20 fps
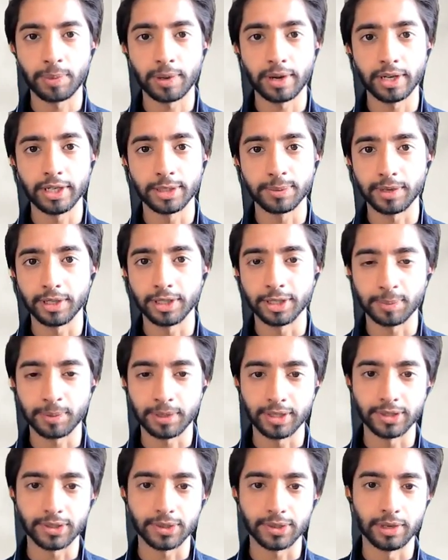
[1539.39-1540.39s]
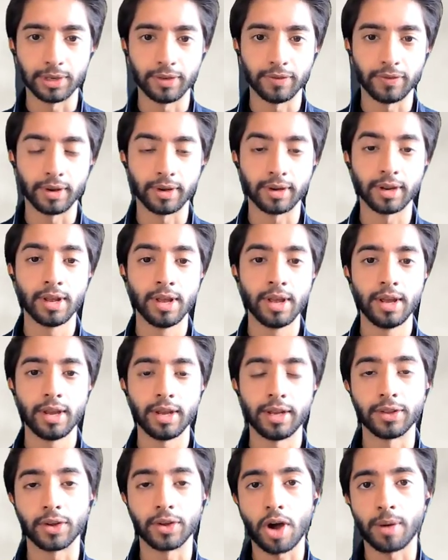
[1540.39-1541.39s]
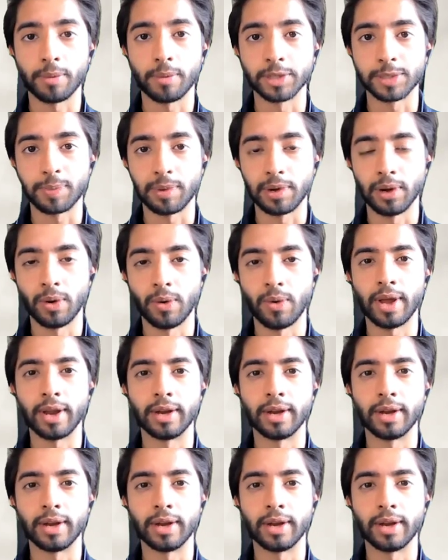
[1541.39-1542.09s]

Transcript: please do leave it in the comments below,